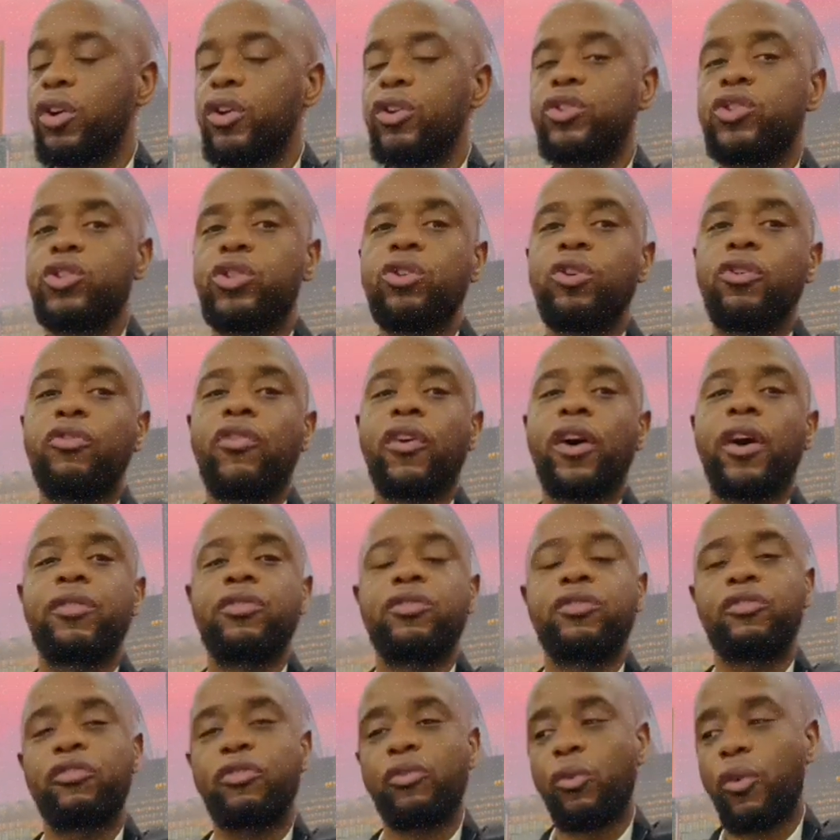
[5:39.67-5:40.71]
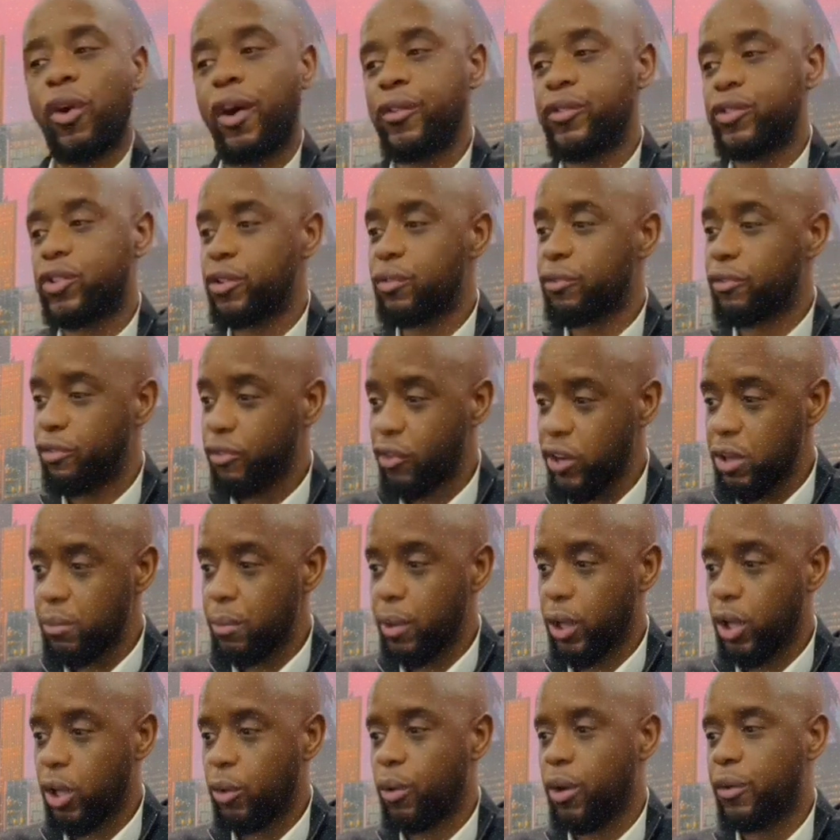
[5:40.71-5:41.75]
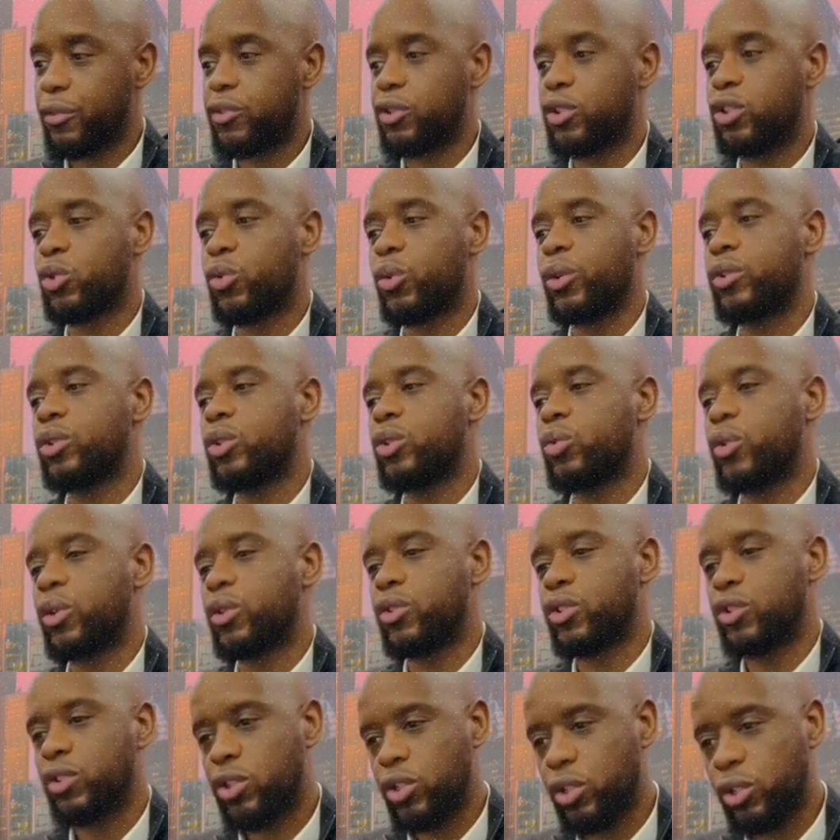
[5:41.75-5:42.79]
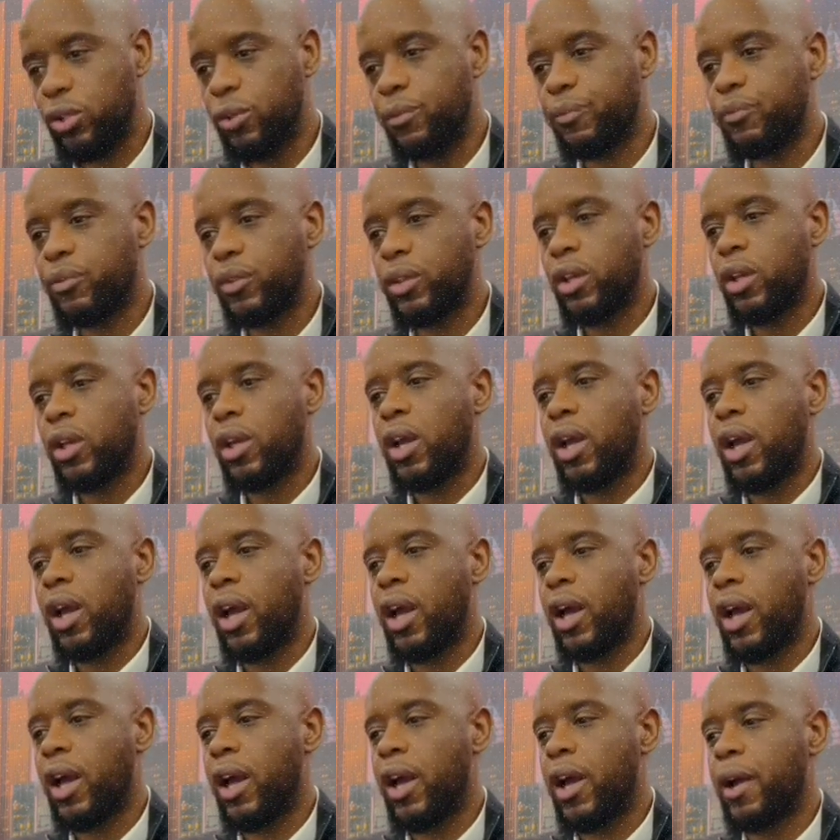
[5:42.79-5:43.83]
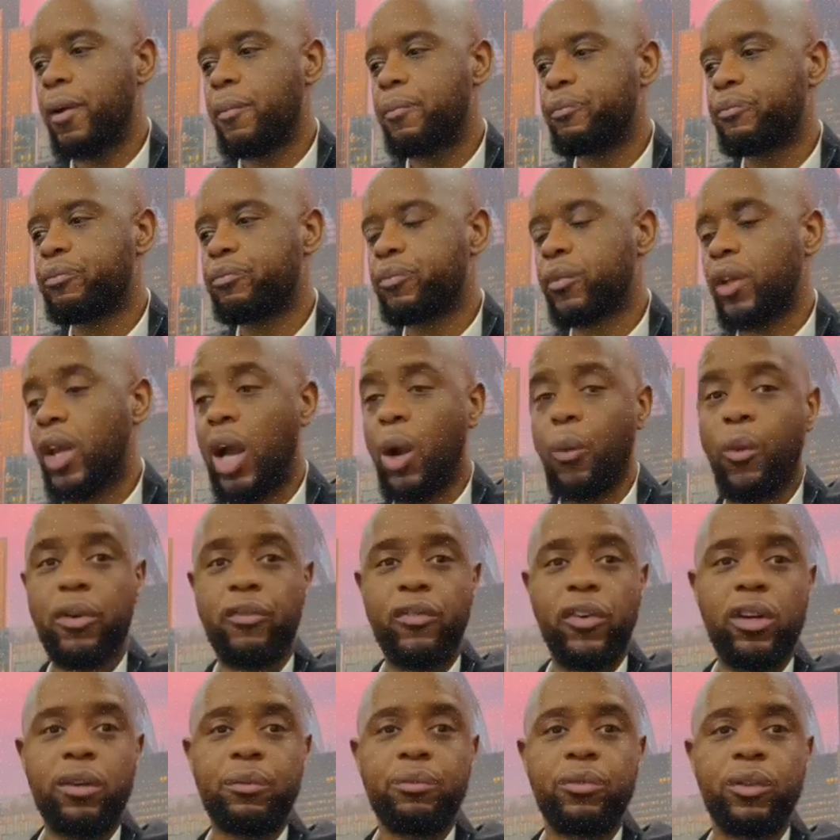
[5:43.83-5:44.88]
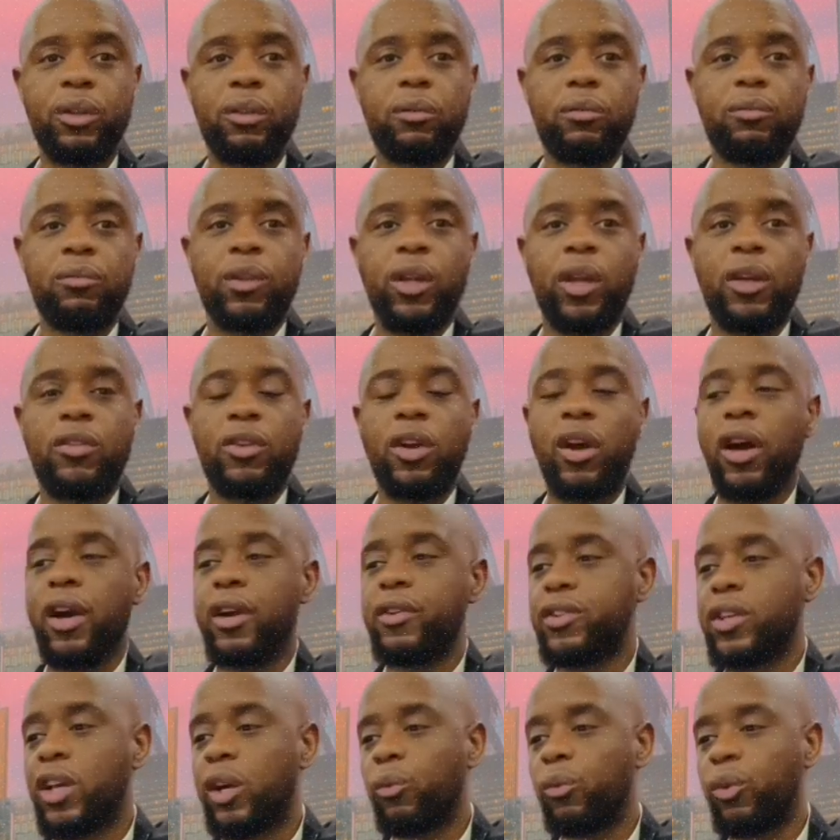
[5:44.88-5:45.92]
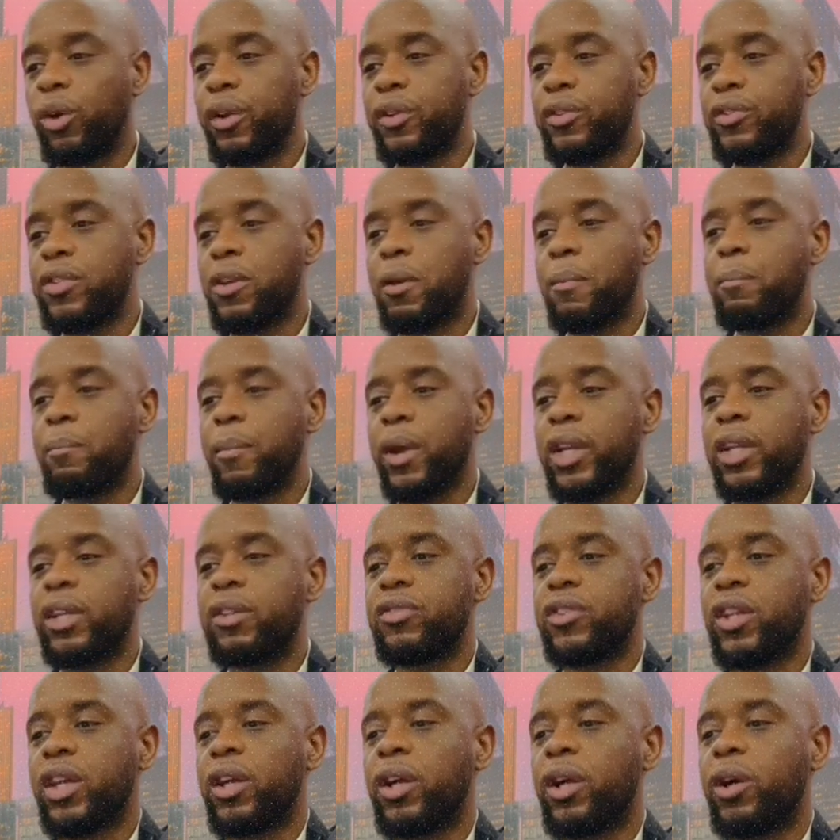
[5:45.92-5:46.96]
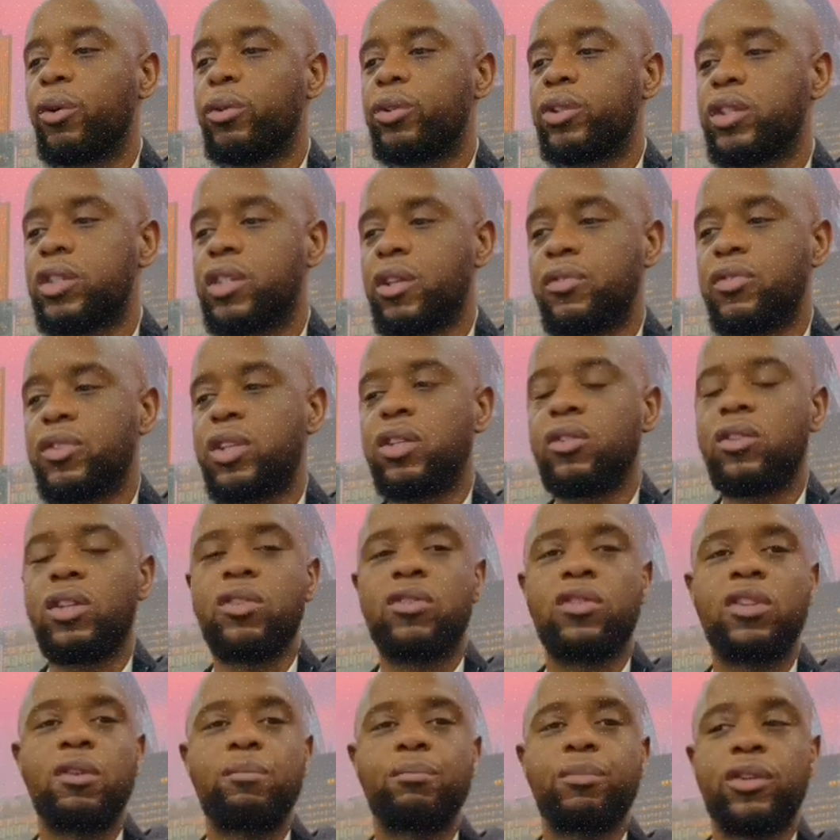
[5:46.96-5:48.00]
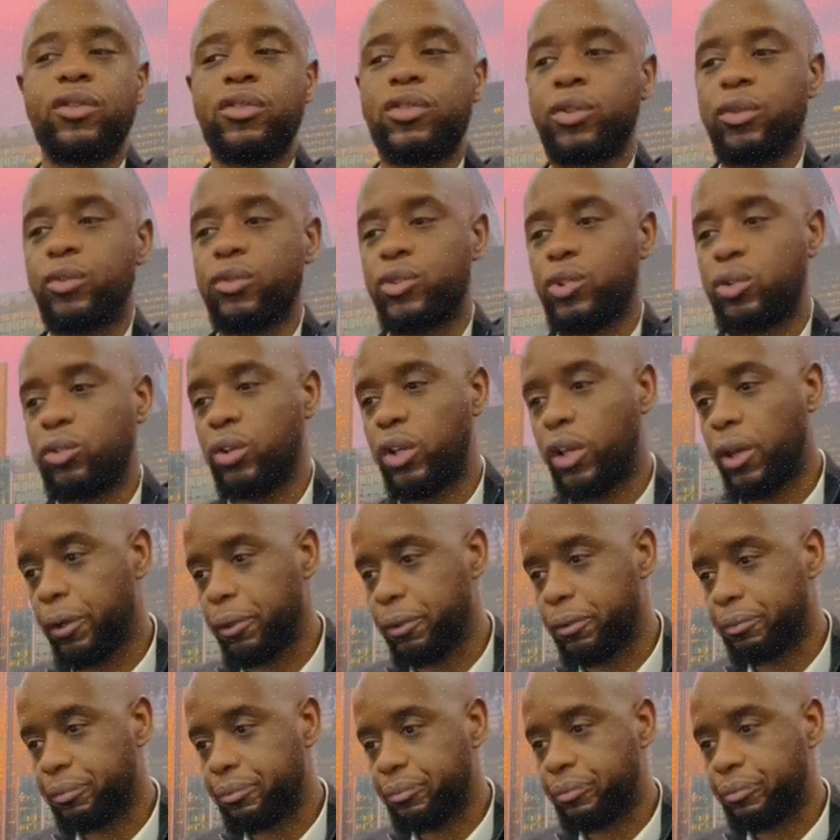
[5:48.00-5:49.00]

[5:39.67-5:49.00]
2,403 megawatts in 2022. However, as high as that was, many stakeholders have said this number is still too low.